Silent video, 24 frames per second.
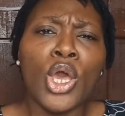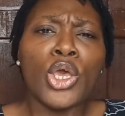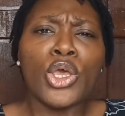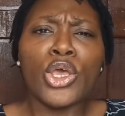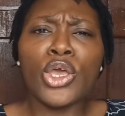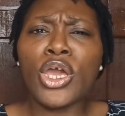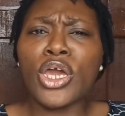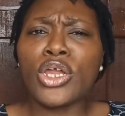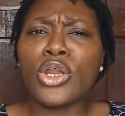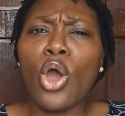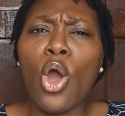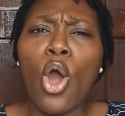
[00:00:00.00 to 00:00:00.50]
you
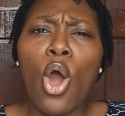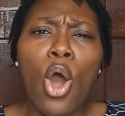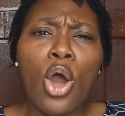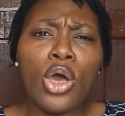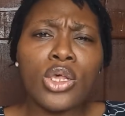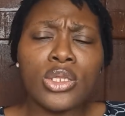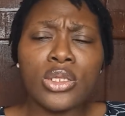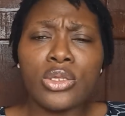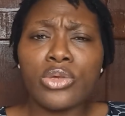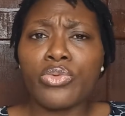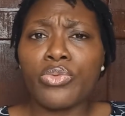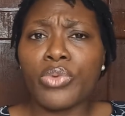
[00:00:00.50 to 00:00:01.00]
can
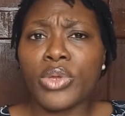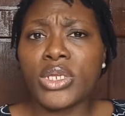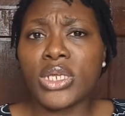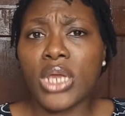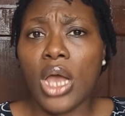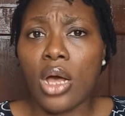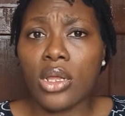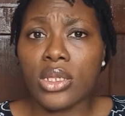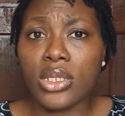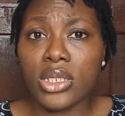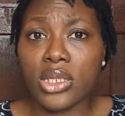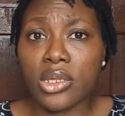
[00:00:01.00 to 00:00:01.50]
also reach
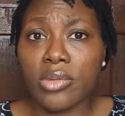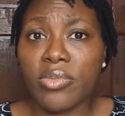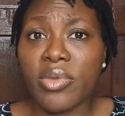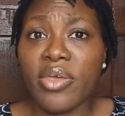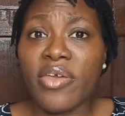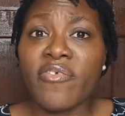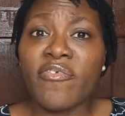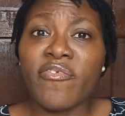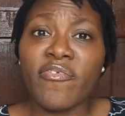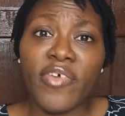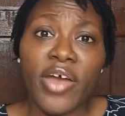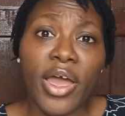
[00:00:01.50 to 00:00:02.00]
out to me
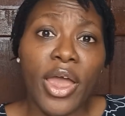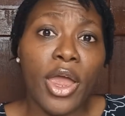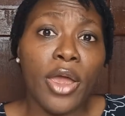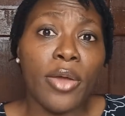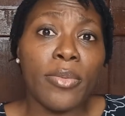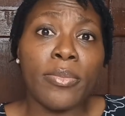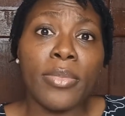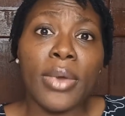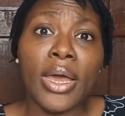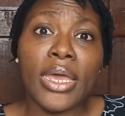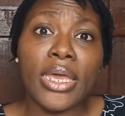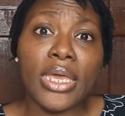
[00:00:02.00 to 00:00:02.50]
via
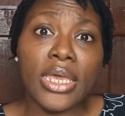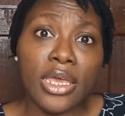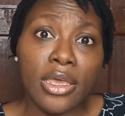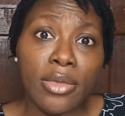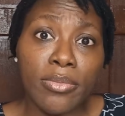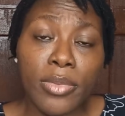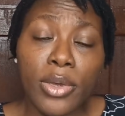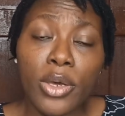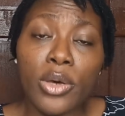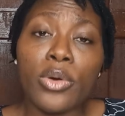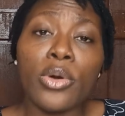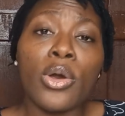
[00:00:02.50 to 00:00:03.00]
my
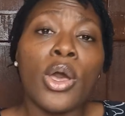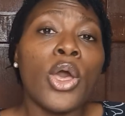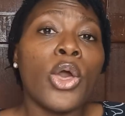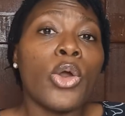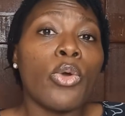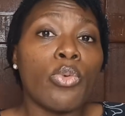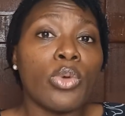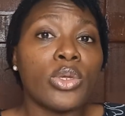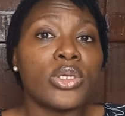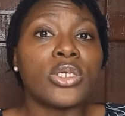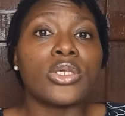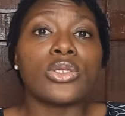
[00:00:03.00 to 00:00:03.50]
email,
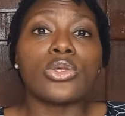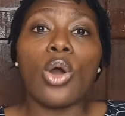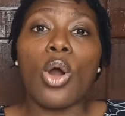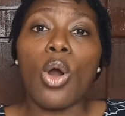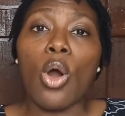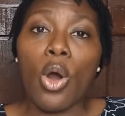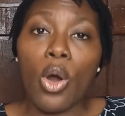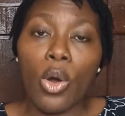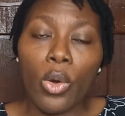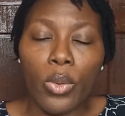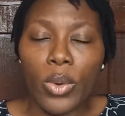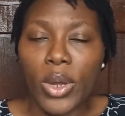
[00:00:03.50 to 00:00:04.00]
which is
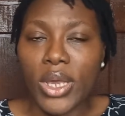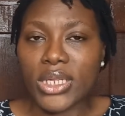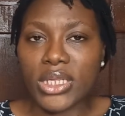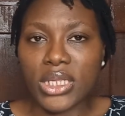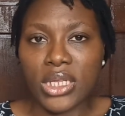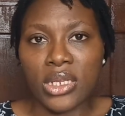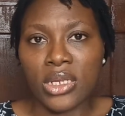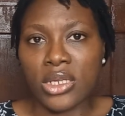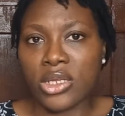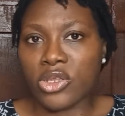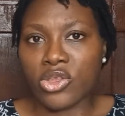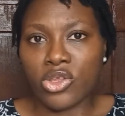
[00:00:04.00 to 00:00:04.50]
always
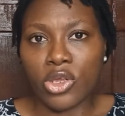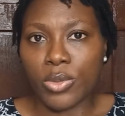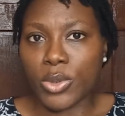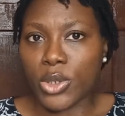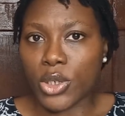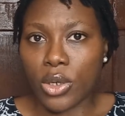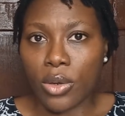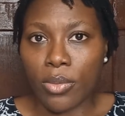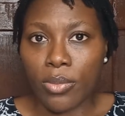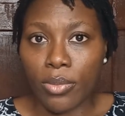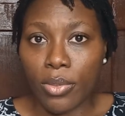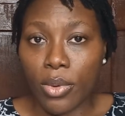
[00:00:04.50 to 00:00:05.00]
in the
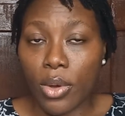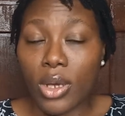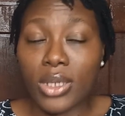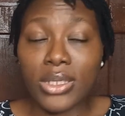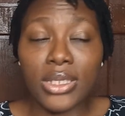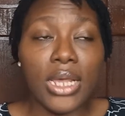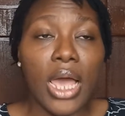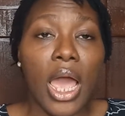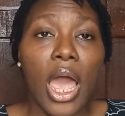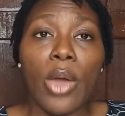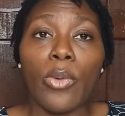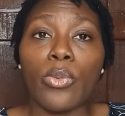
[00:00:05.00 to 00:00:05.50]
description box.
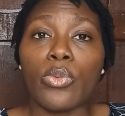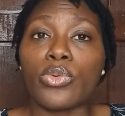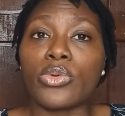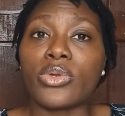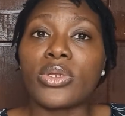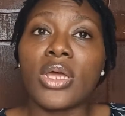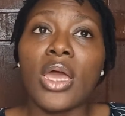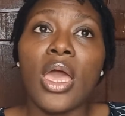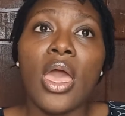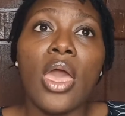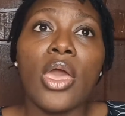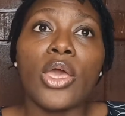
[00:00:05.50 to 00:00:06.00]
I would
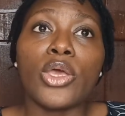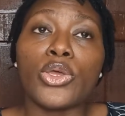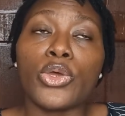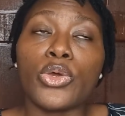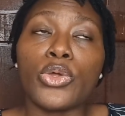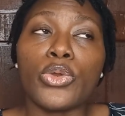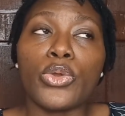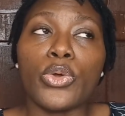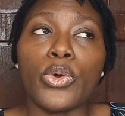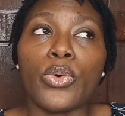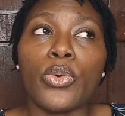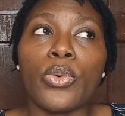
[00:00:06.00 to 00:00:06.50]

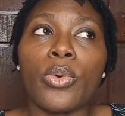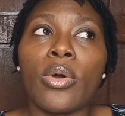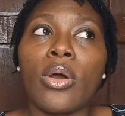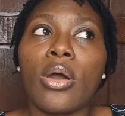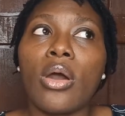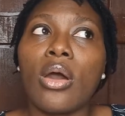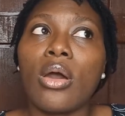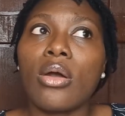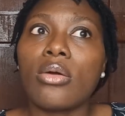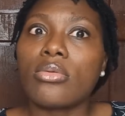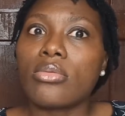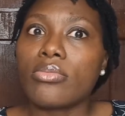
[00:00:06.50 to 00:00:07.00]

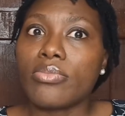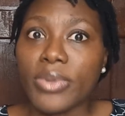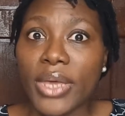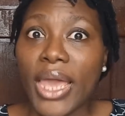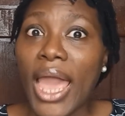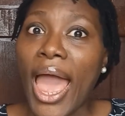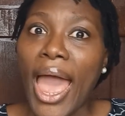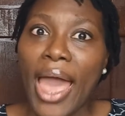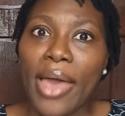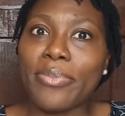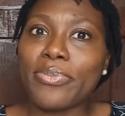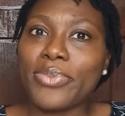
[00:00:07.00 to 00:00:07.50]
be
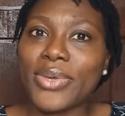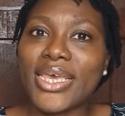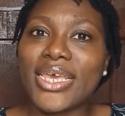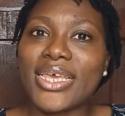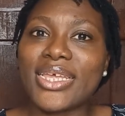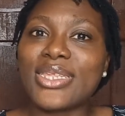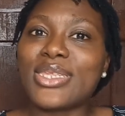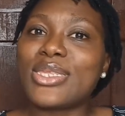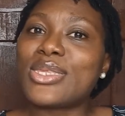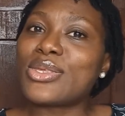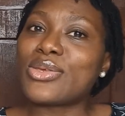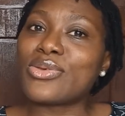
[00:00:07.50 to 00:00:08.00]

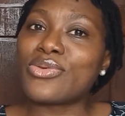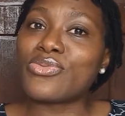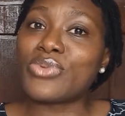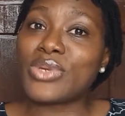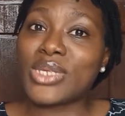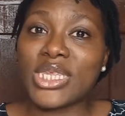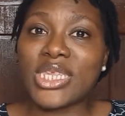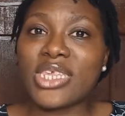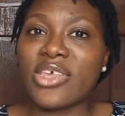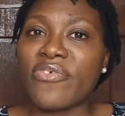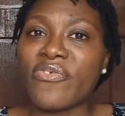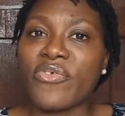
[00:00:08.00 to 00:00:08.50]
happy to
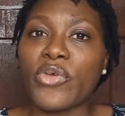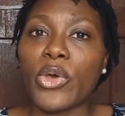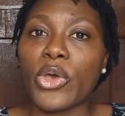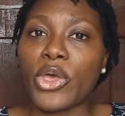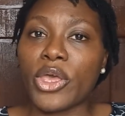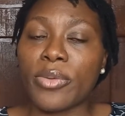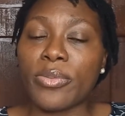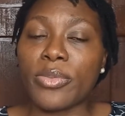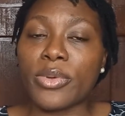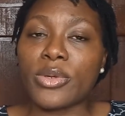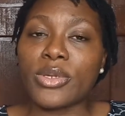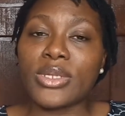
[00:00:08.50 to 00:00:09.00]
receive your
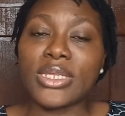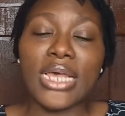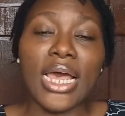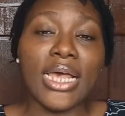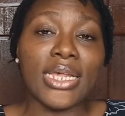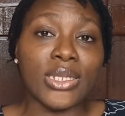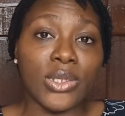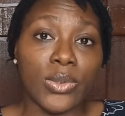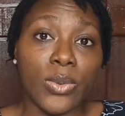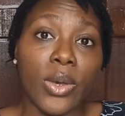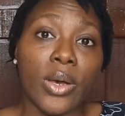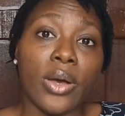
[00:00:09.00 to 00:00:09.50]
emails
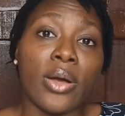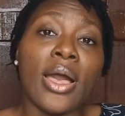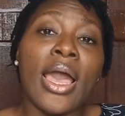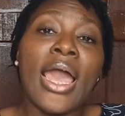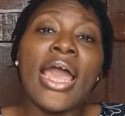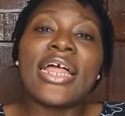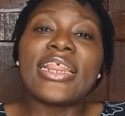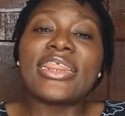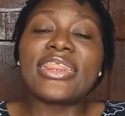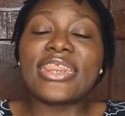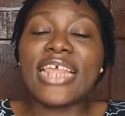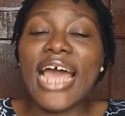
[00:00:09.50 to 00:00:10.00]
as well.
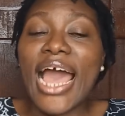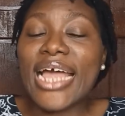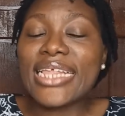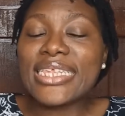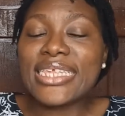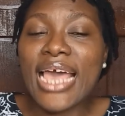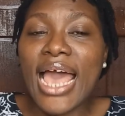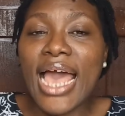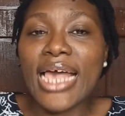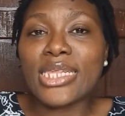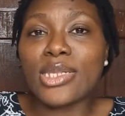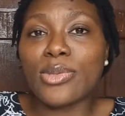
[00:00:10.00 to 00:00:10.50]
That
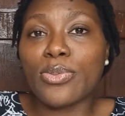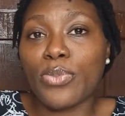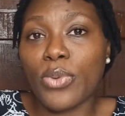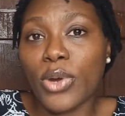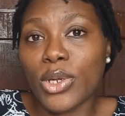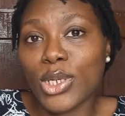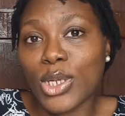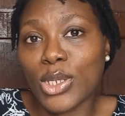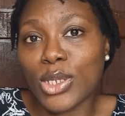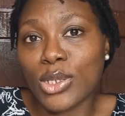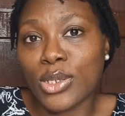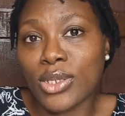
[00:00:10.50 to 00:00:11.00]
has brought
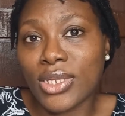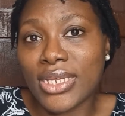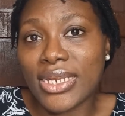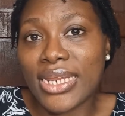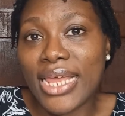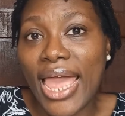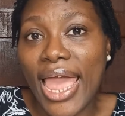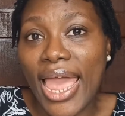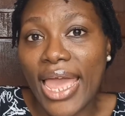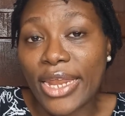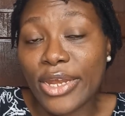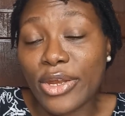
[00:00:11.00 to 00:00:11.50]
us to the
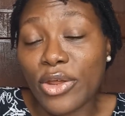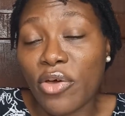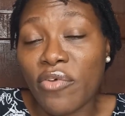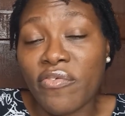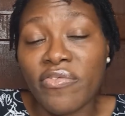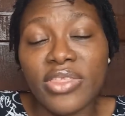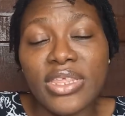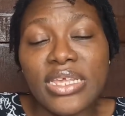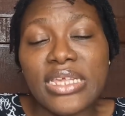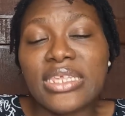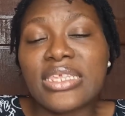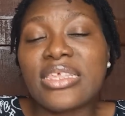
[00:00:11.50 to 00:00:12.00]
end of
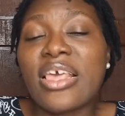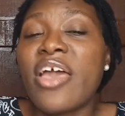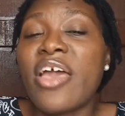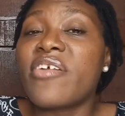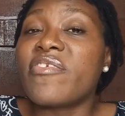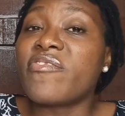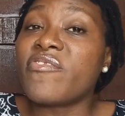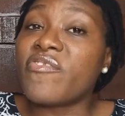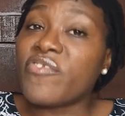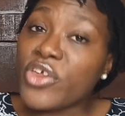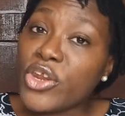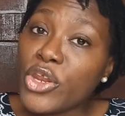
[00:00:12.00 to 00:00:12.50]
this
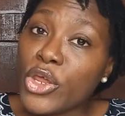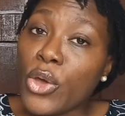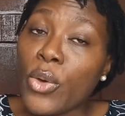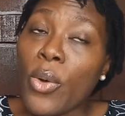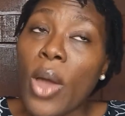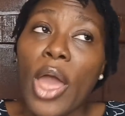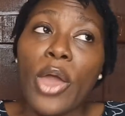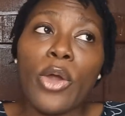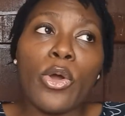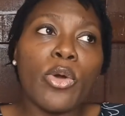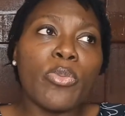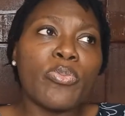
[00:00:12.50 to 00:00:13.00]
video. I
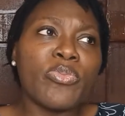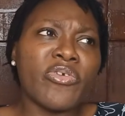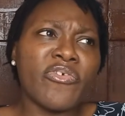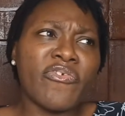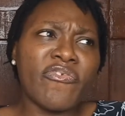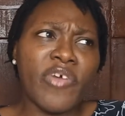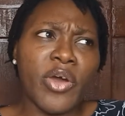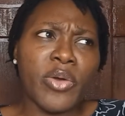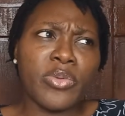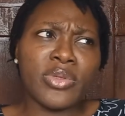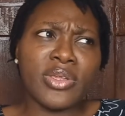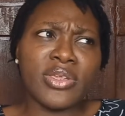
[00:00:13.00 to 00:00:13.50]
hope you
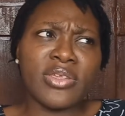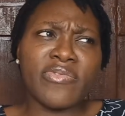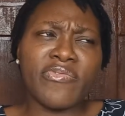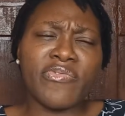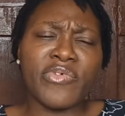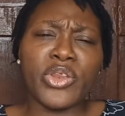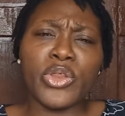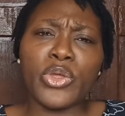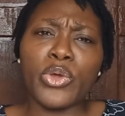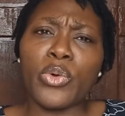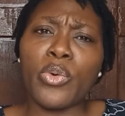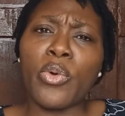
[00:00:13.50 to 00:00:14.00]
found this
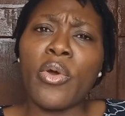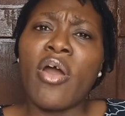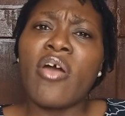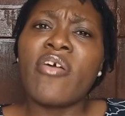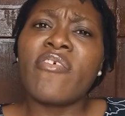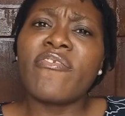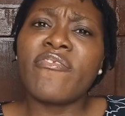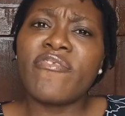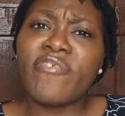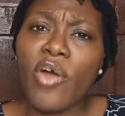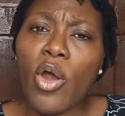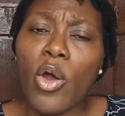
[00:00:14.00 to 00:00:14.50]
video
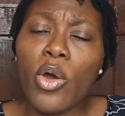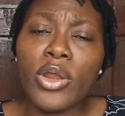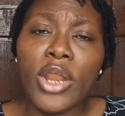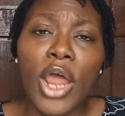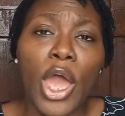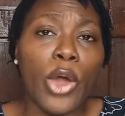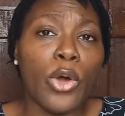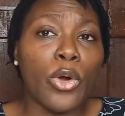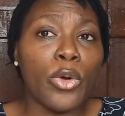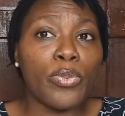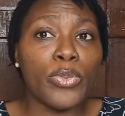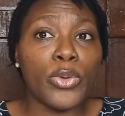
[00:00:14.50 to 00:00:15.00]
fun. I
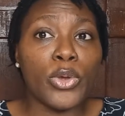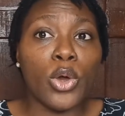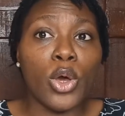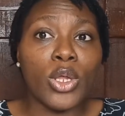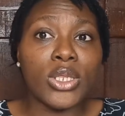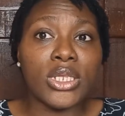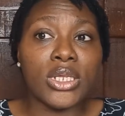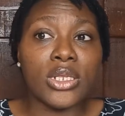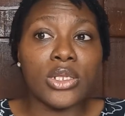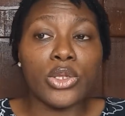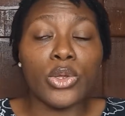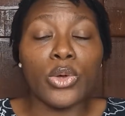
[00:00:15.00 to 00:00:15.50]
hope you got
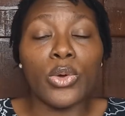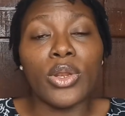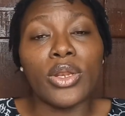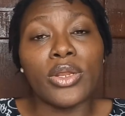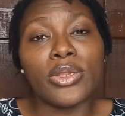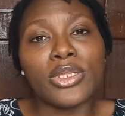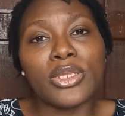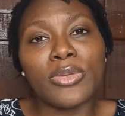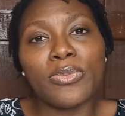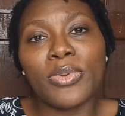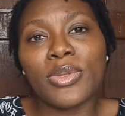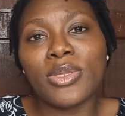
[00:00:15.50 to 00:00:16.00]
to know a
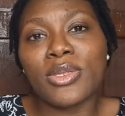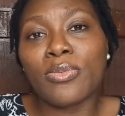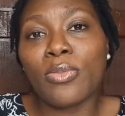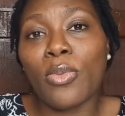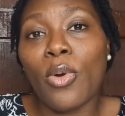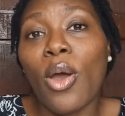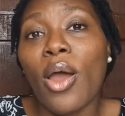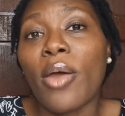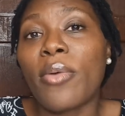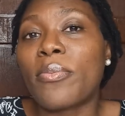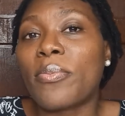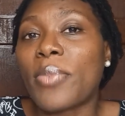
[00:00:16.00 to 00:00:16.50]
little bit
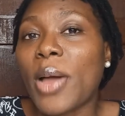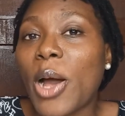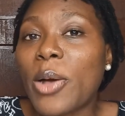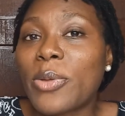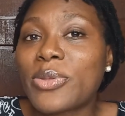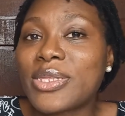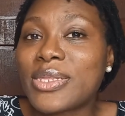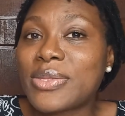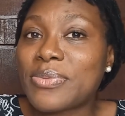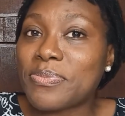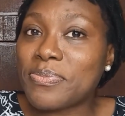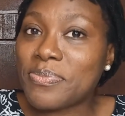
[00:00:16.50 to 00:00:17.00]
more
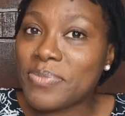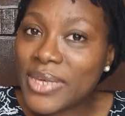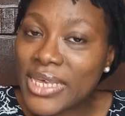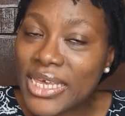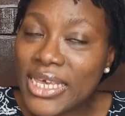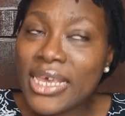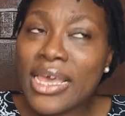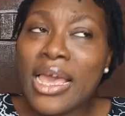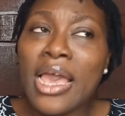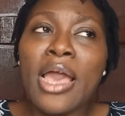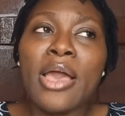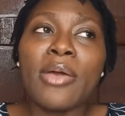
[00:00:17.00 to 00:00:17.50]
about
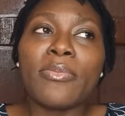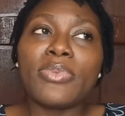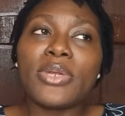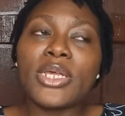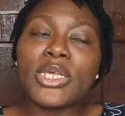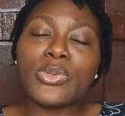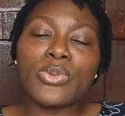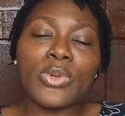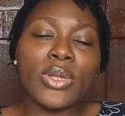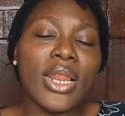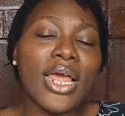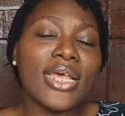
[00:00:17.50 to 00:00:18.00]
me. Please
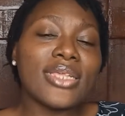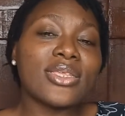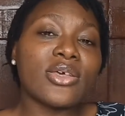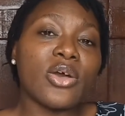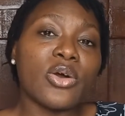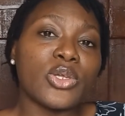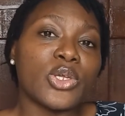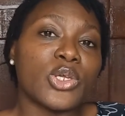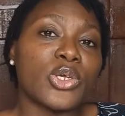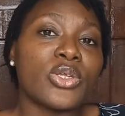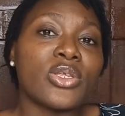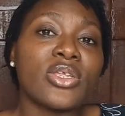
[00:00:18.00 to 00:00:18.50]
let's
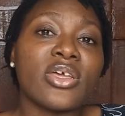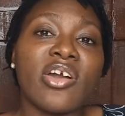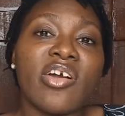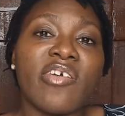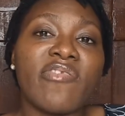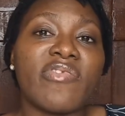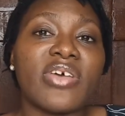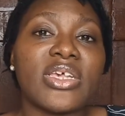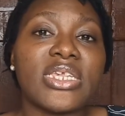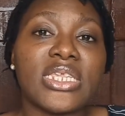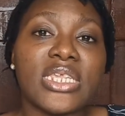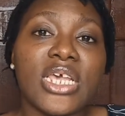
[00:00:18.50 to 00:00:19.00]
continue the
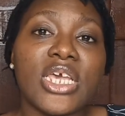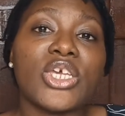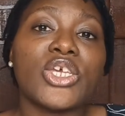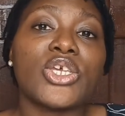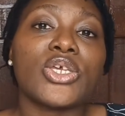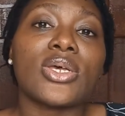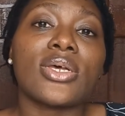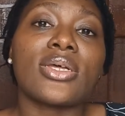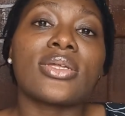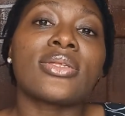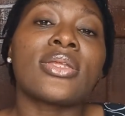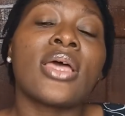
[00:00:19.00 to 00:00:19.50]

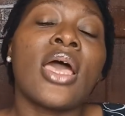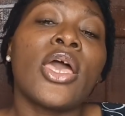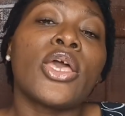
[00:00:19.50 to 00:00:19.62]
conversation